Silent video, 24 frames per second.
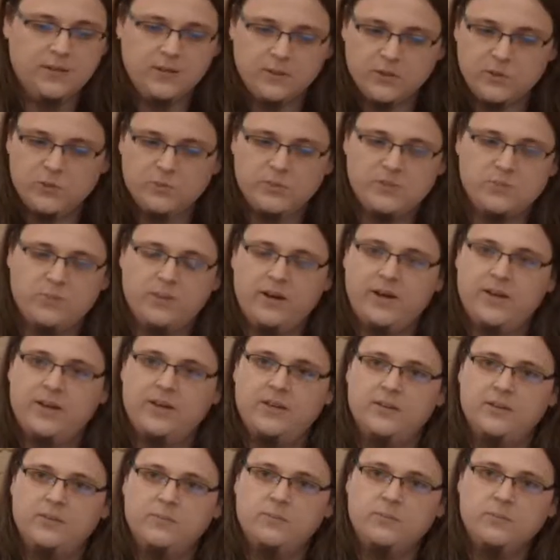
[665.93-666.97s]
used
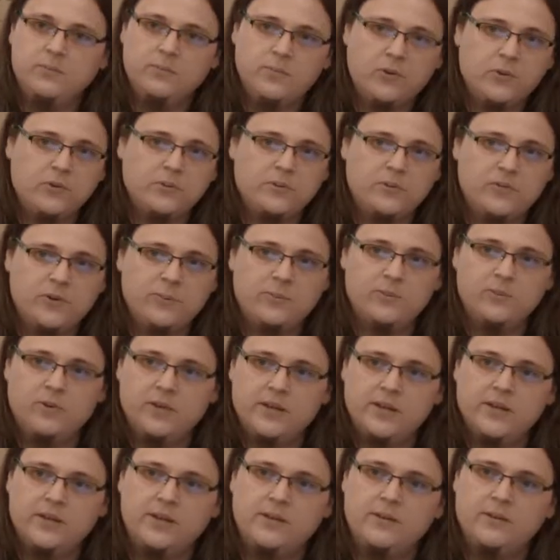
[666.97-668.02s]
by both
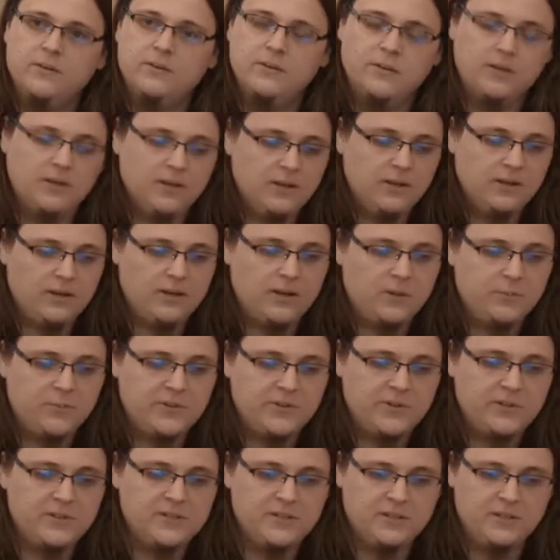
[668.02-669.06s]
AAA
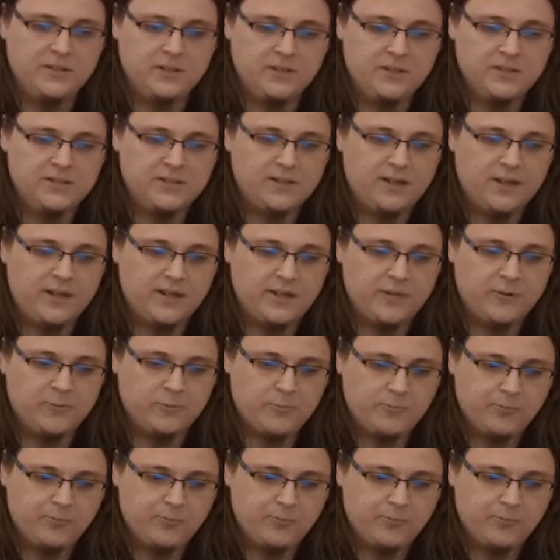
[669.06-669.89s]
companies and indies alike.